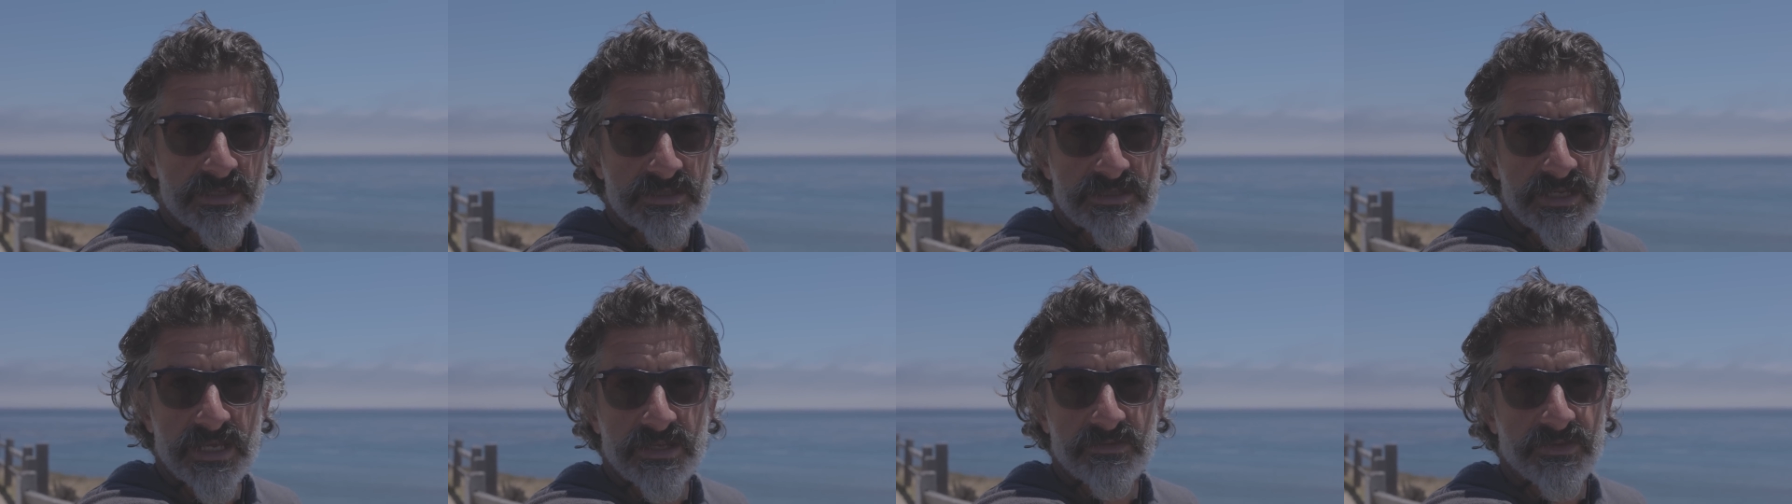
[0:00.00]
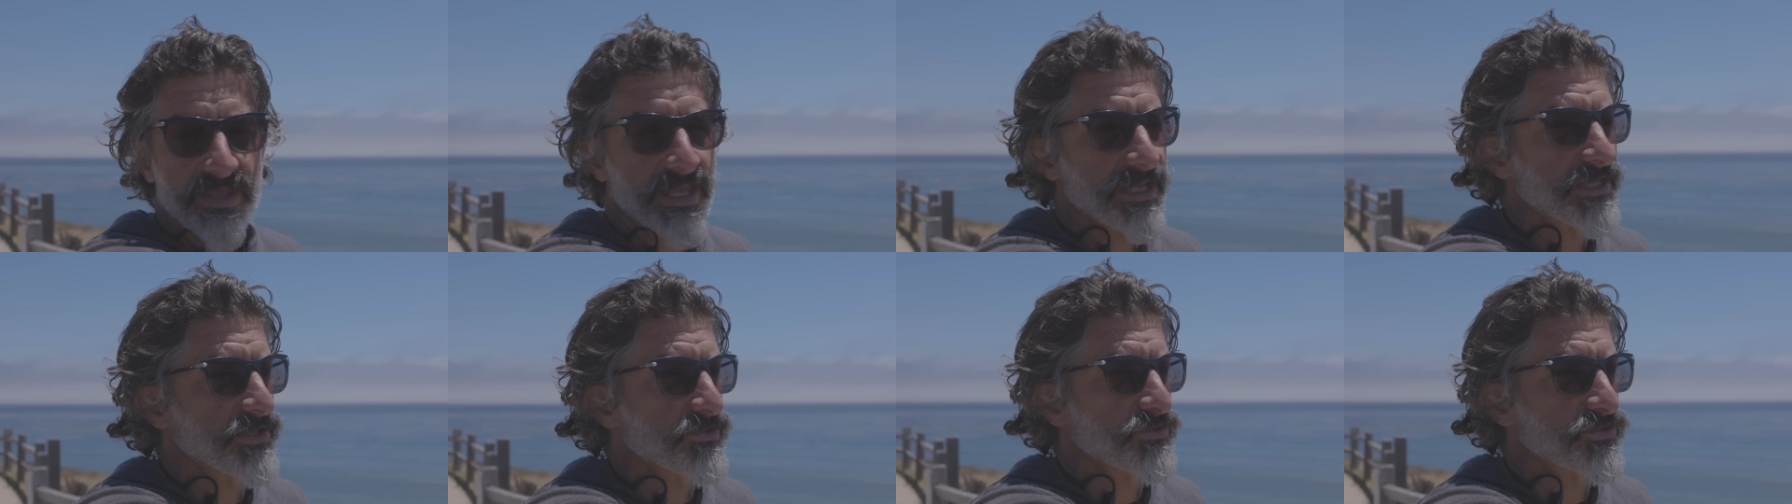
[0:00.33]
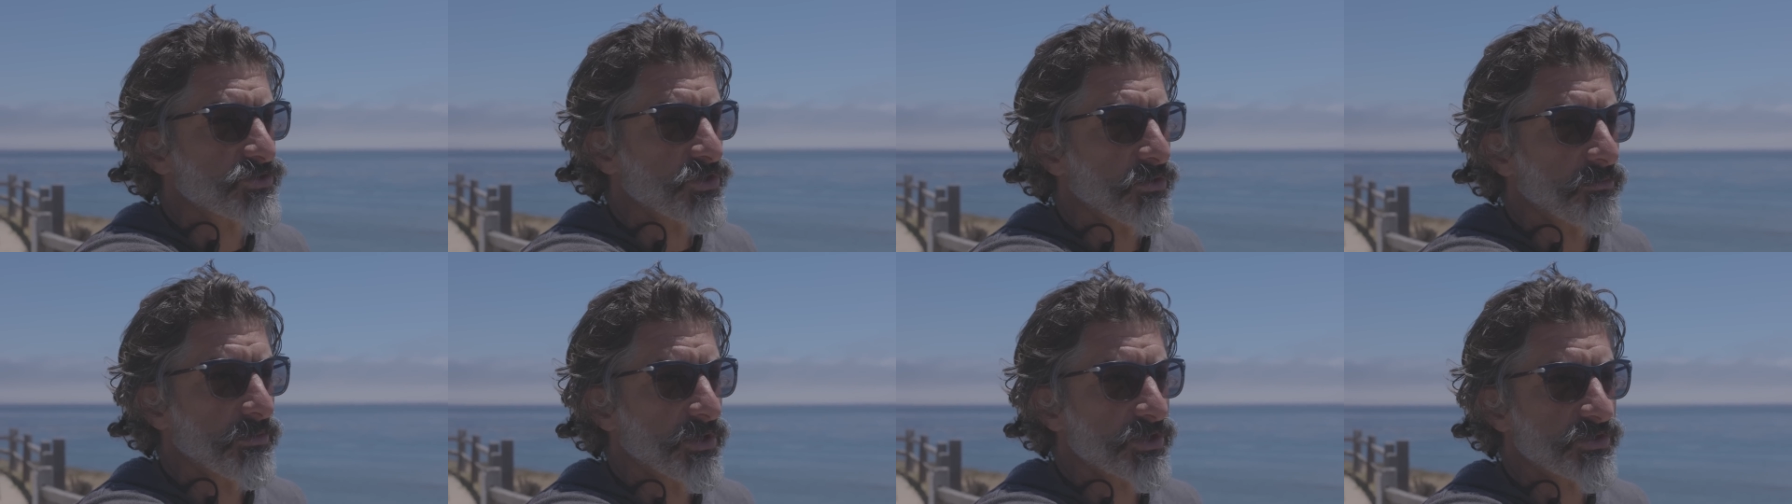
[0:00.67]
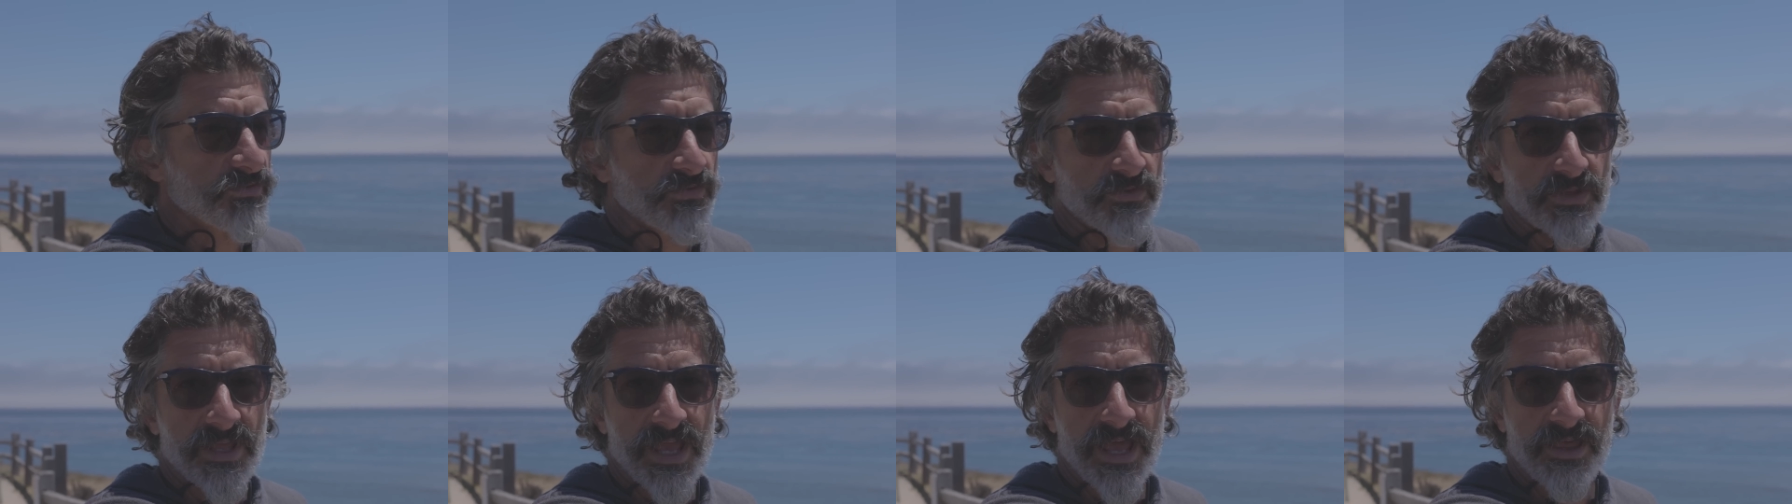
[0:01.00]
saying thank you so
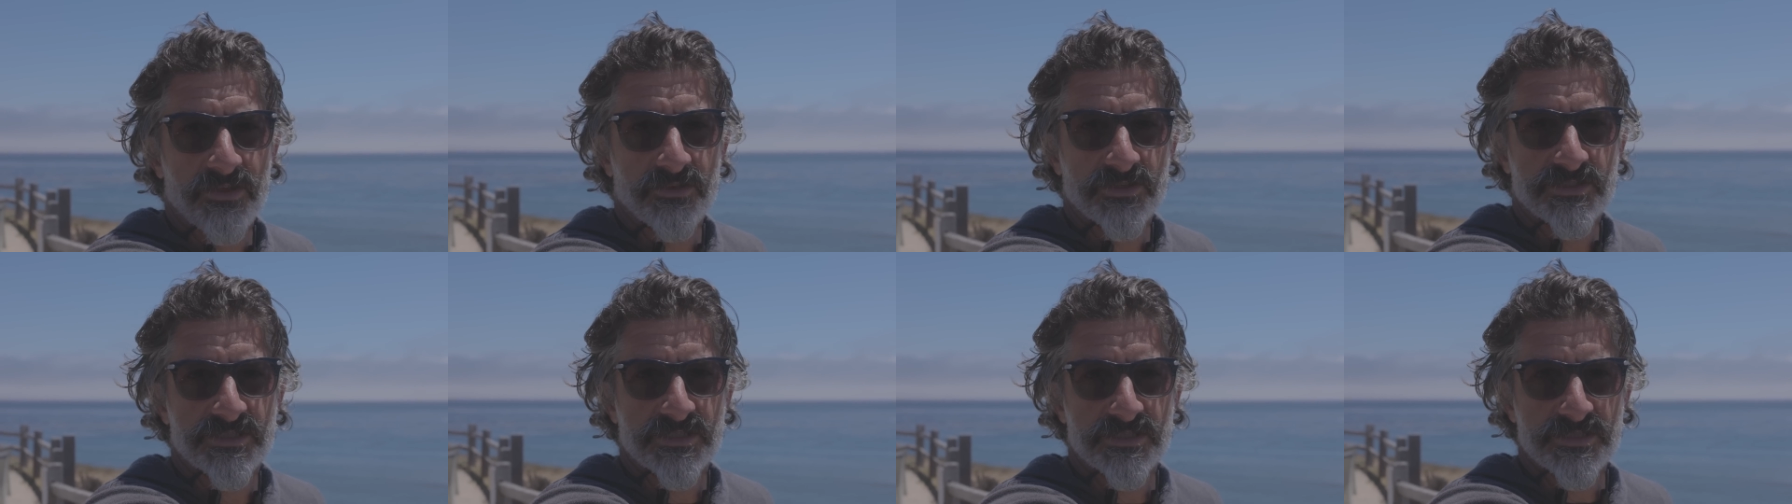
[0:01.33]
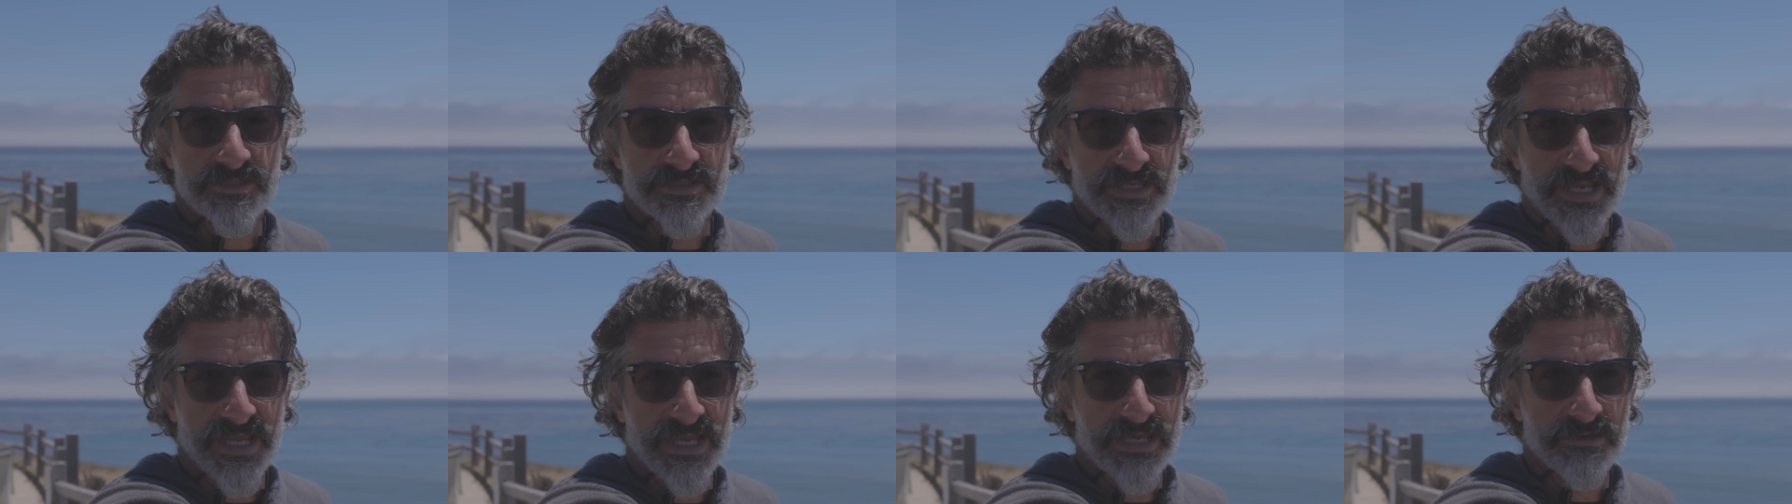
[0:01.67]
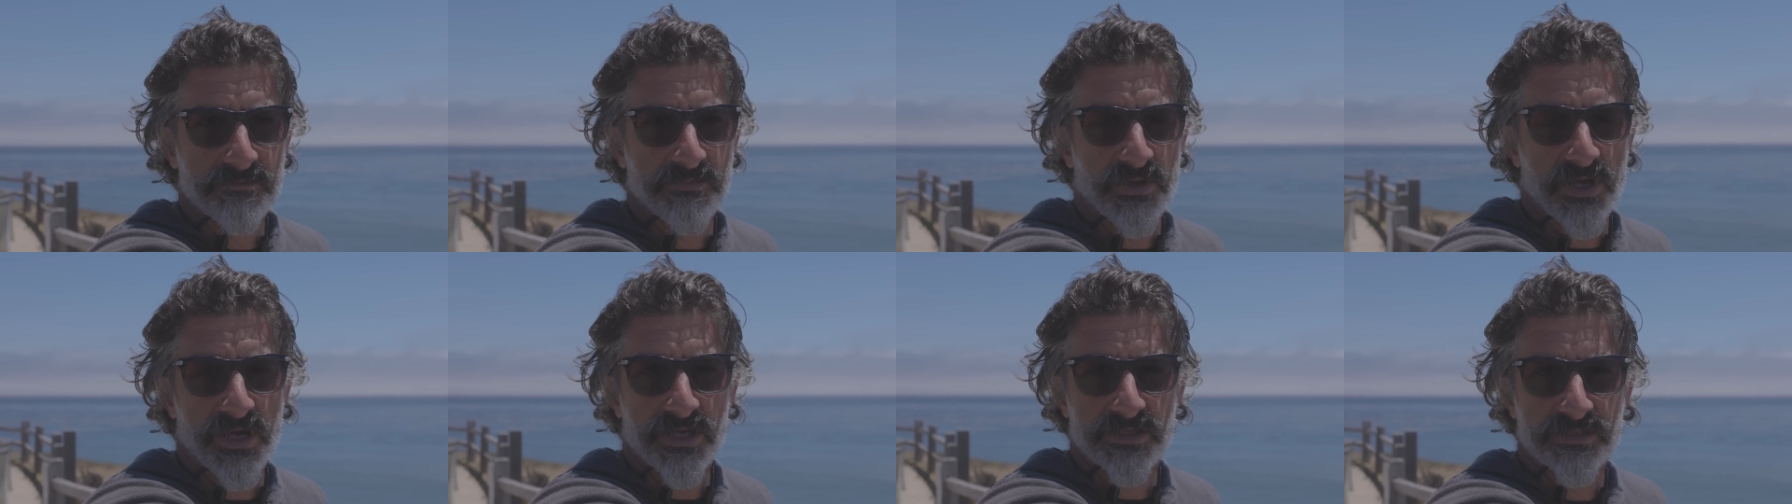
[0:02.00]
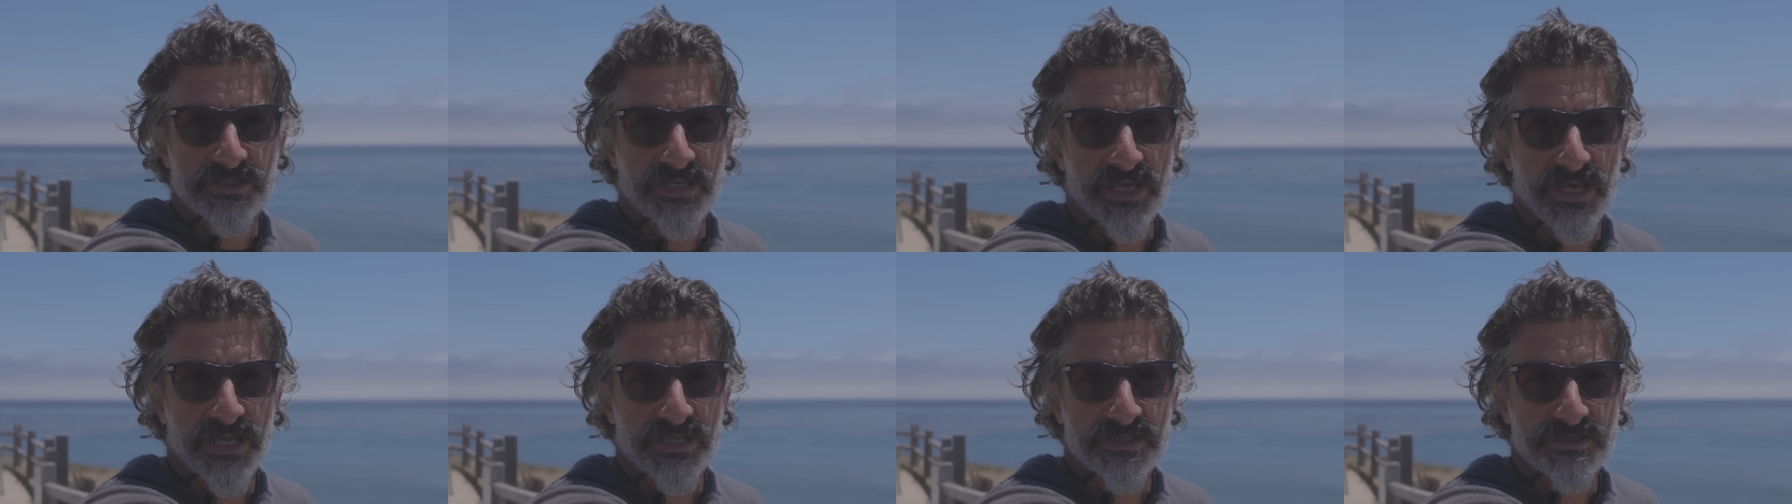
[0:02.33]
much for the Alex Gazan
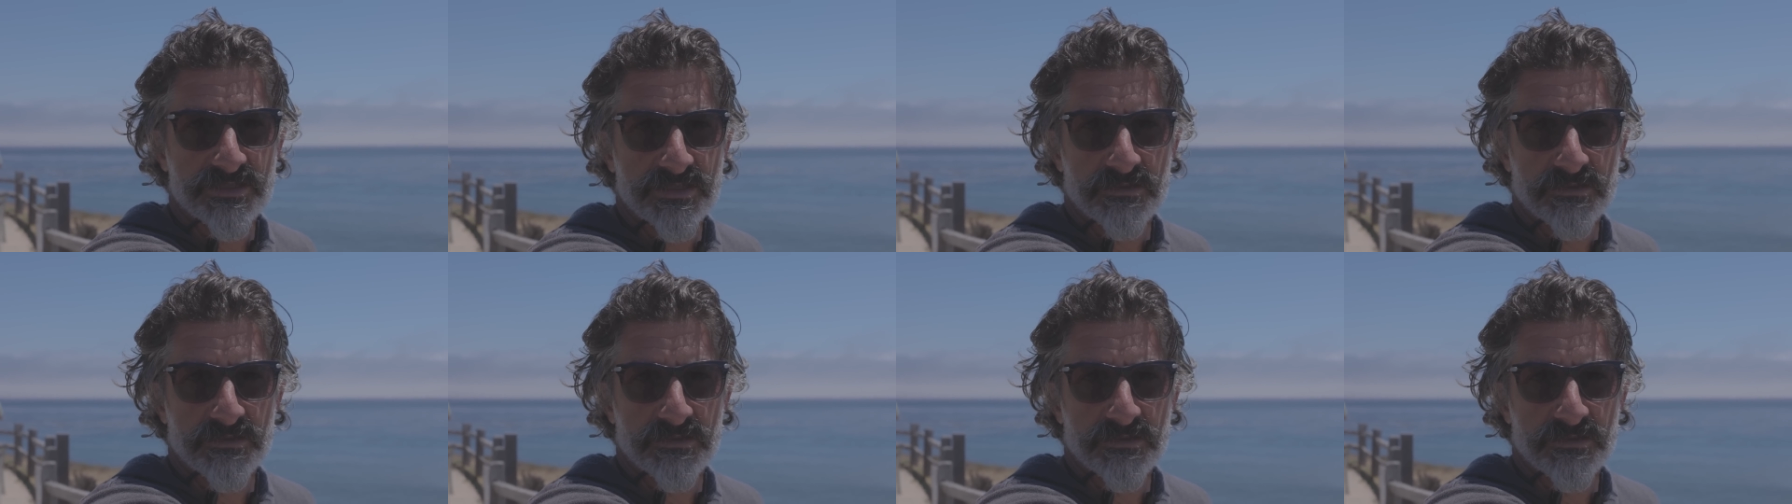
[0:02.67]
podcast.